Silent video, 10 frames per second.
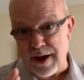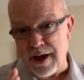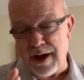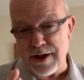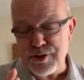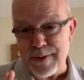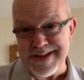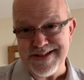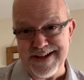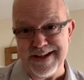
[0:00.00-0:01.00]
a
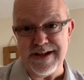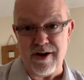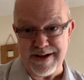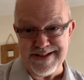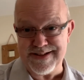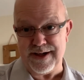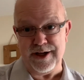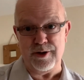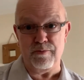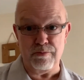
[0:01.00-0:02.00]
2019